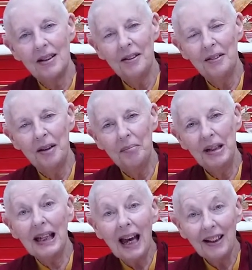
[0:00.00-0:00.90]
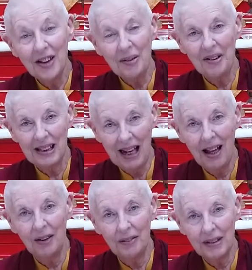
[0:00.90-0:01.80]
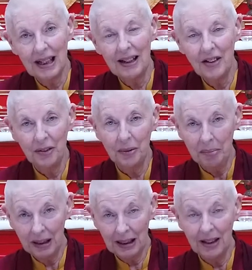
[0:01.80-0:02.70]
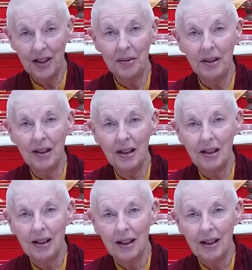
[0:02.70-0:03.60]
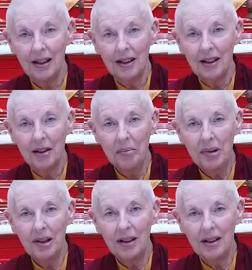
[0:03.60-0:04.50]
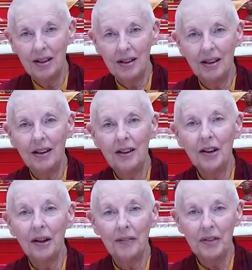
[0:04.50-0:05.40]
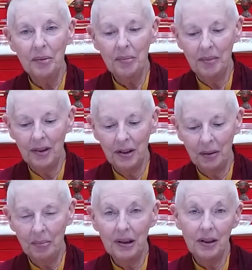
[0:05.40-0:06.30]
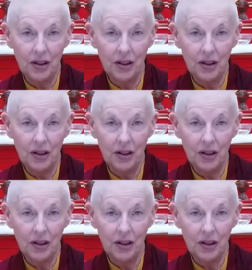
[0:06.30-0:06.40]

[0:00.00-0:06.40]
So be kind to ourselves, like you would be kind to others, but you don't have to, be